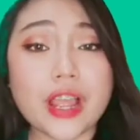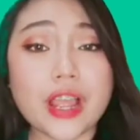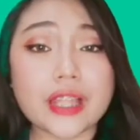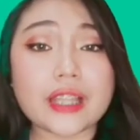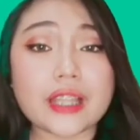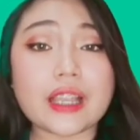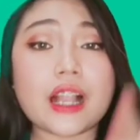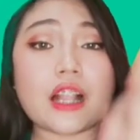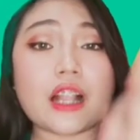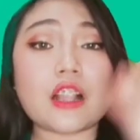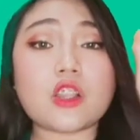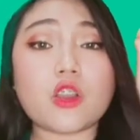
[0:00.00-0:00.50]

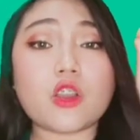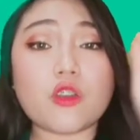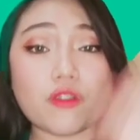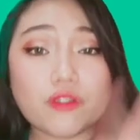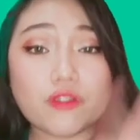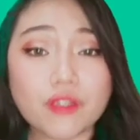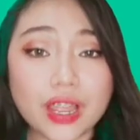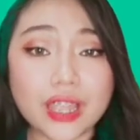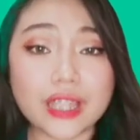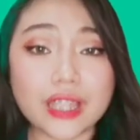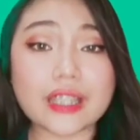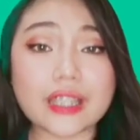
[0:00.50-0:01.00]
writing
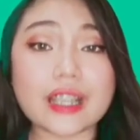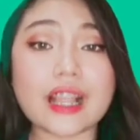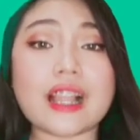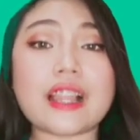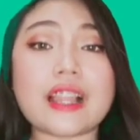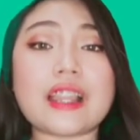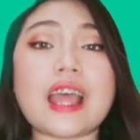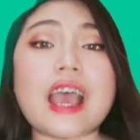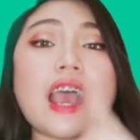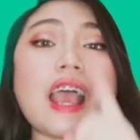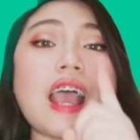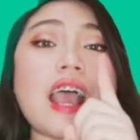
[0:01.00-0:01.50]
your
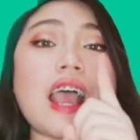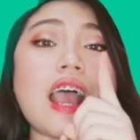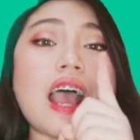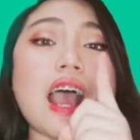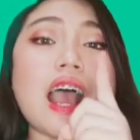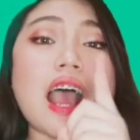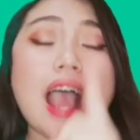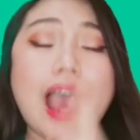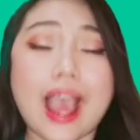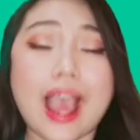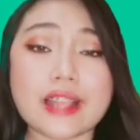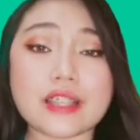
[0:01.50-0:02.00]
final
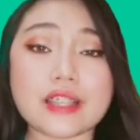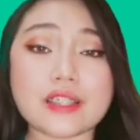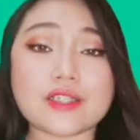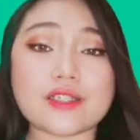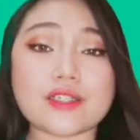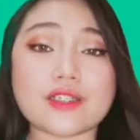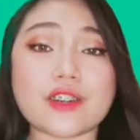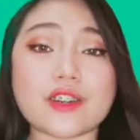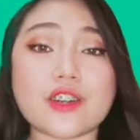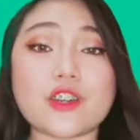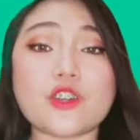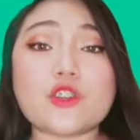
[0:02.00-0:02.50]

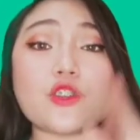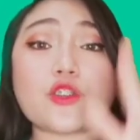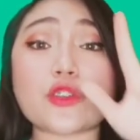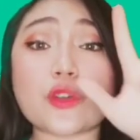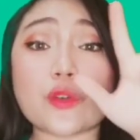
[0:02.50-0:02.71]
answer.